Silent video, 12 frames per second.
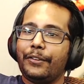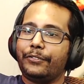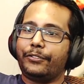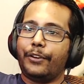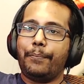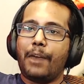
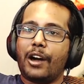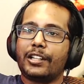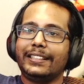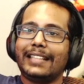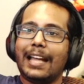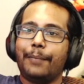From
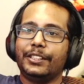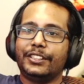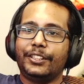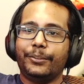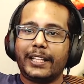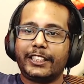Martin
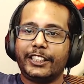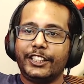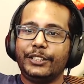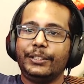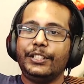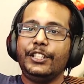Campbell's
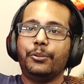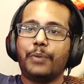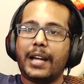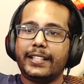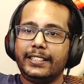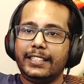direction, to the new
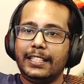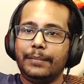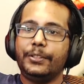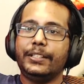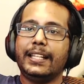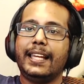writing
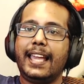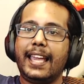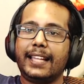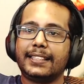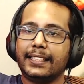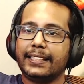team, to the
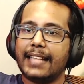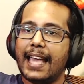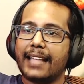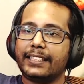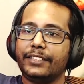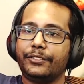excellent
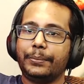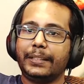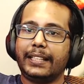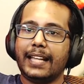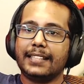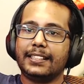acting from
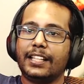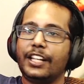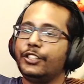the cast,